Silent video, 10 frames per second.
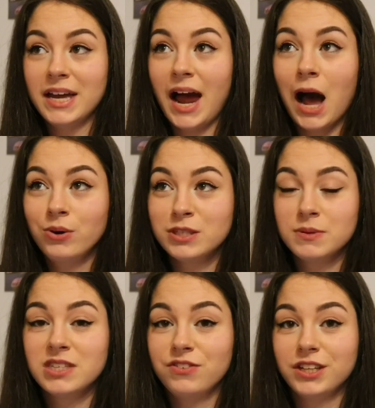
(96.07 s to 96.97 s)
but how it
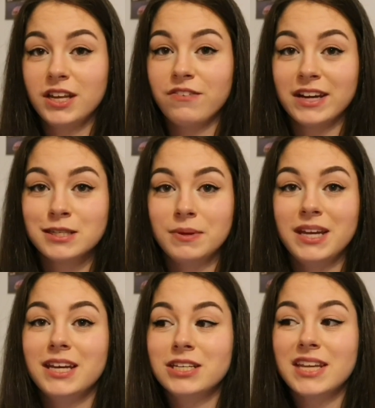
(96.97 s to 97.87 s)
specifically affects
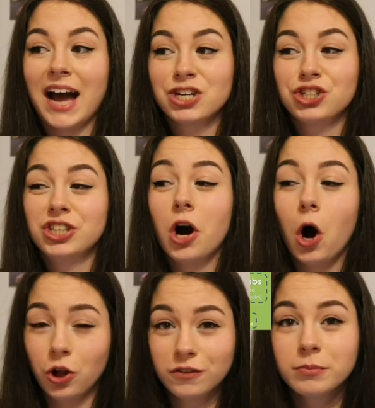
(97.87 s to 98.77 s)
me is actually
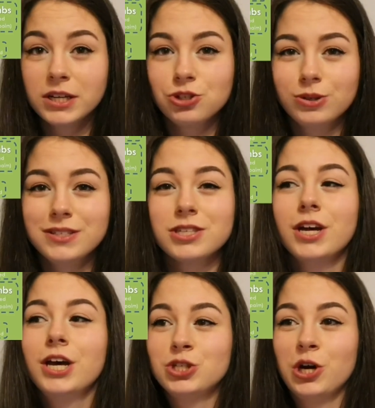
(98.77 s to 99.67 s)
all of my
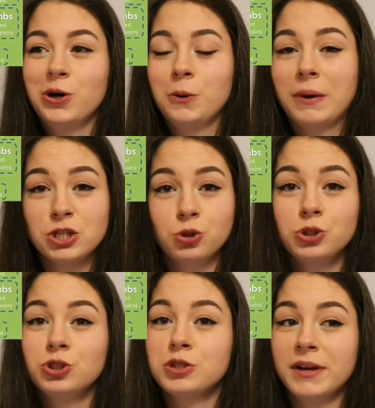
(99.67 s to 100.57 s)
joints. So my
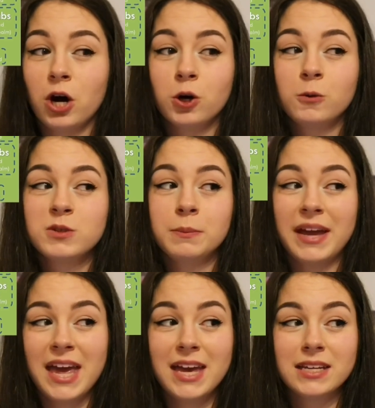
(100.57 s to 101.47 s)
shoulders, my arms,
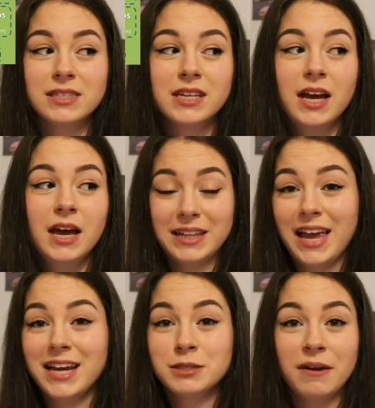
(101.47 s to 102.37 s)
my hands, my
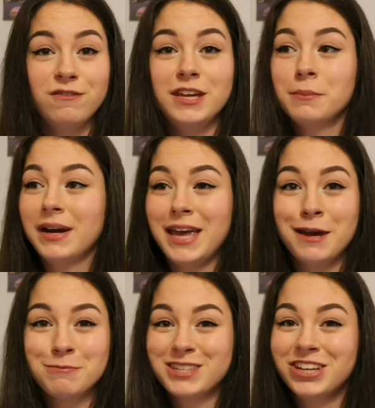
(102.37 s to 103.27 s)
legs, my feet, my
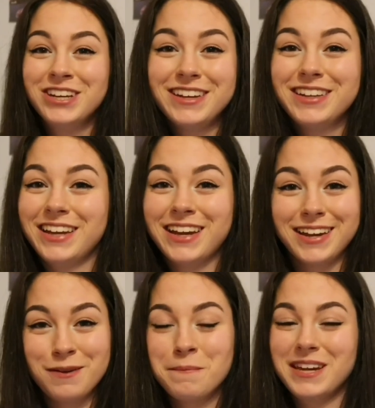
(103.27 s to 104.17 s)
hips,
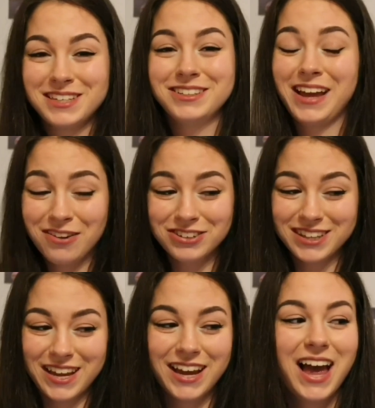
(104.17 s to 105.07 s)
like basically
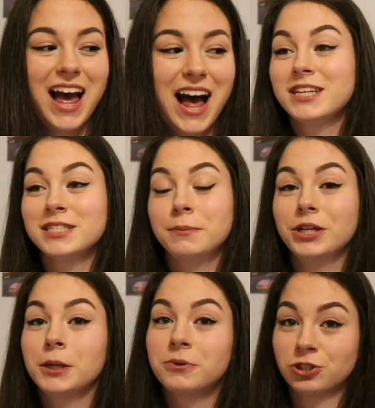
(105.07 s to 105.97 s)
everything. Is my
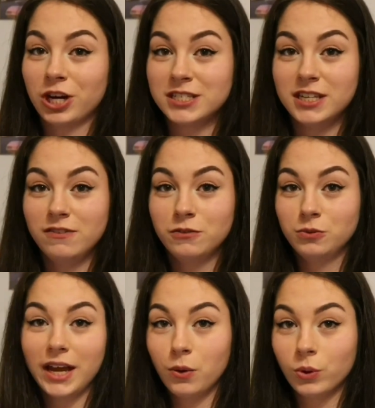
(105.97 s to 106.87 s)
disability progressive?
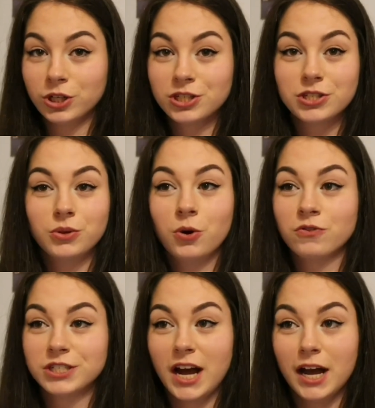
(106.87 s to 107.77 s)
Will it get worse
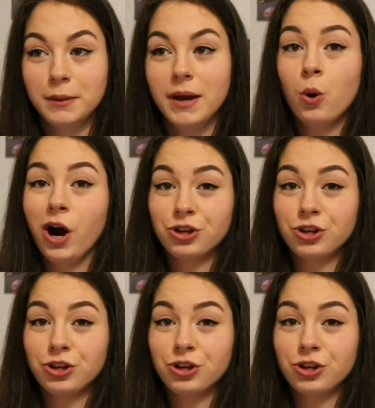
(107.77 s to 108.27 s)
over time? No,